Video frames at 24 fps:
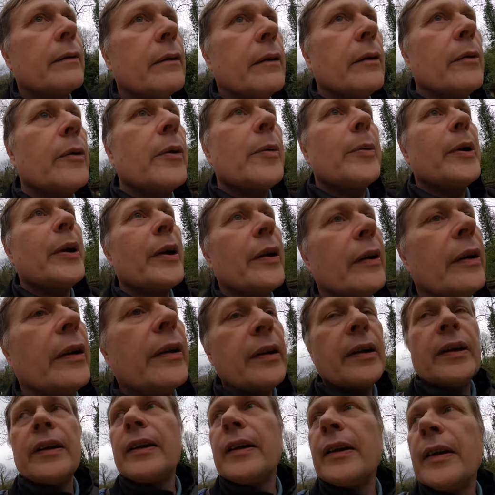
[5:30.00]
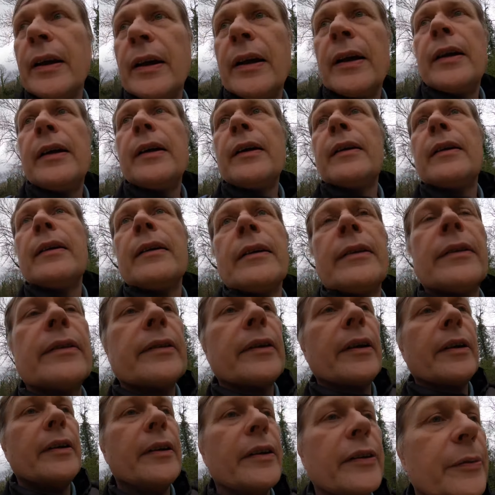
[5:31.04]
Right, where are we going?
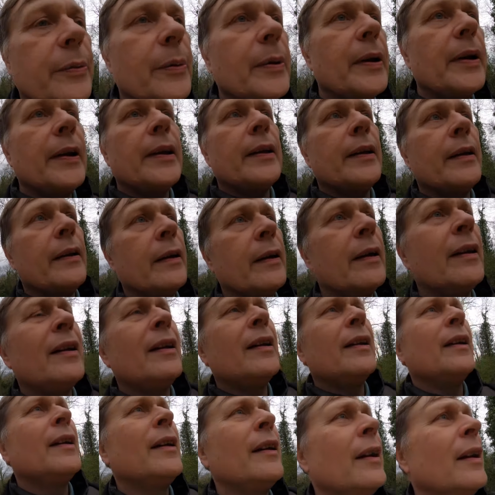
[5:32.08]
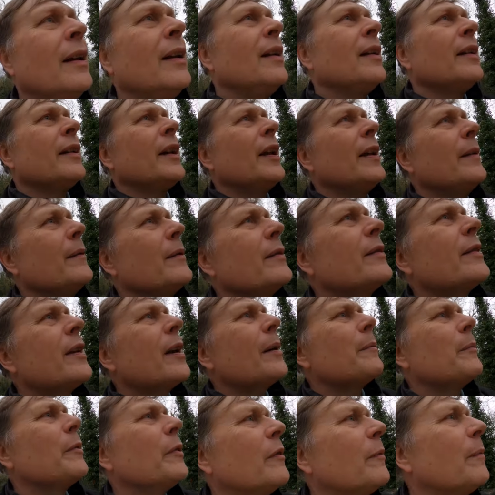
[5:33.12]
Let's go this way. Keep this
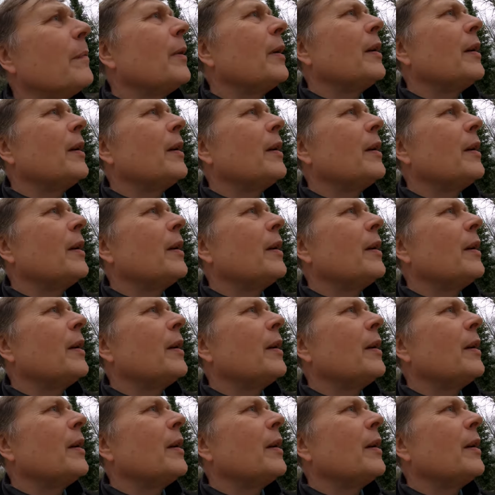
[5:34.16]
camera.